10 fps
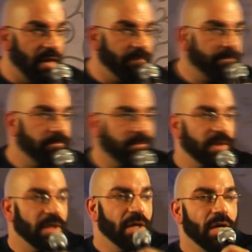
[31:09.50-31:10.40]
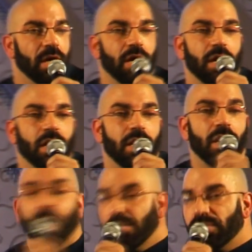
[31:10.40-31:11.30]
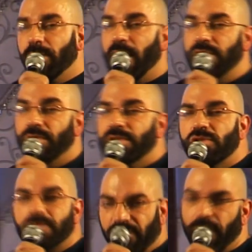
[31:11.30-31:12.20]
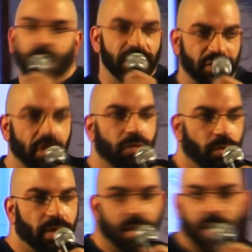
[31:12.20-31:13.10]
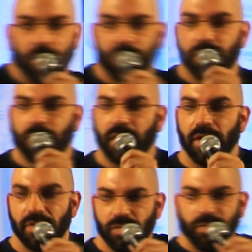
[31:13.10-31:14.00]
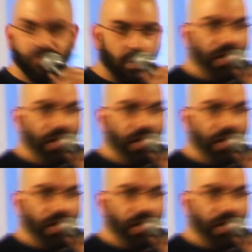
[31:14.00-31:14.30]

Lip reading: okay? Now, also, mind you, this was before I started working out, okay? This is